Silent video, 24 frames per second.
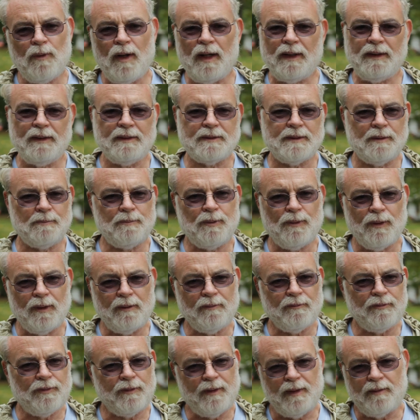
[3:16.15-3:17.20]
Walking's
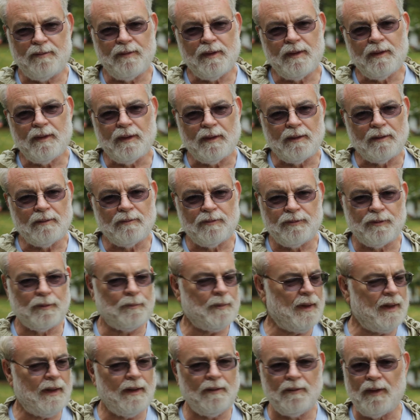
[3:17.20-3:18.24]
important for everything. For
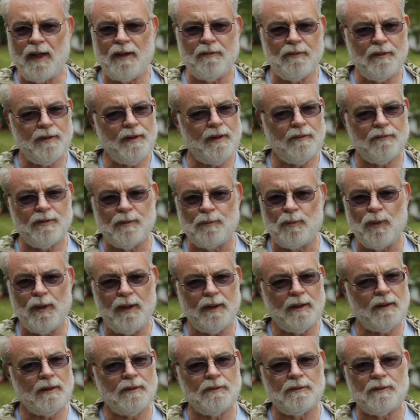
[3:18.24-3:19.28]
me, everything from
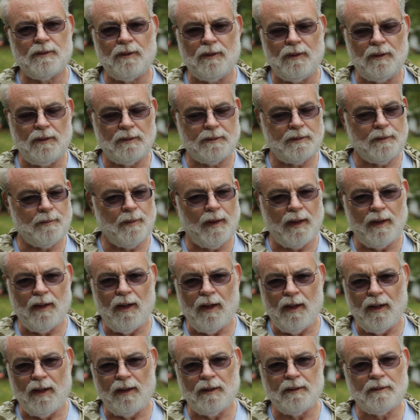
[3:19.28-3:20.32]
weight control to my
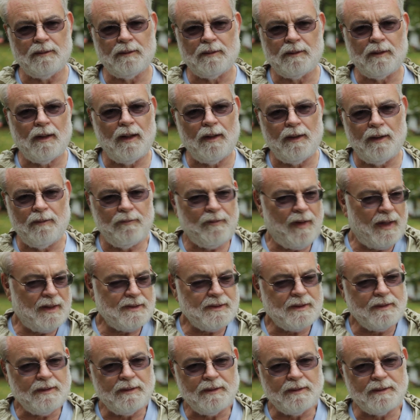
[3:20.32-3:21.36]
heart,
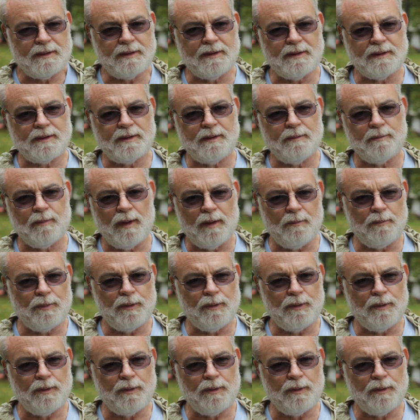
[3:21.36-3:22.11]
cardiovascular system, my